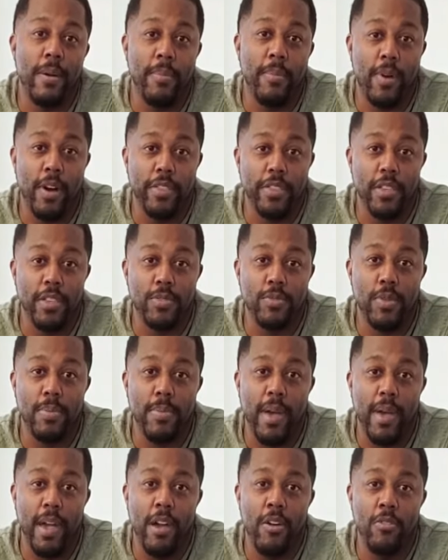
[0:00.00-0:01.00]
I bought this with
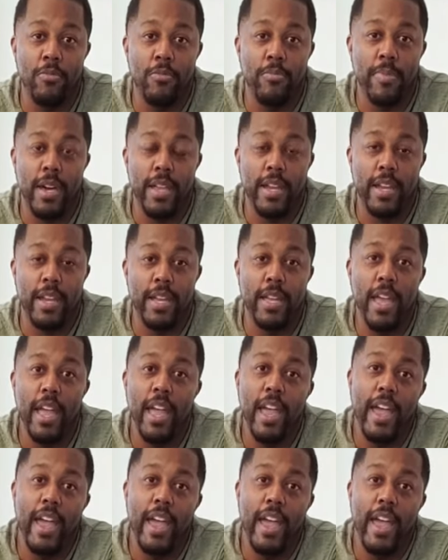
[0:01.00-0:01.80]
my own money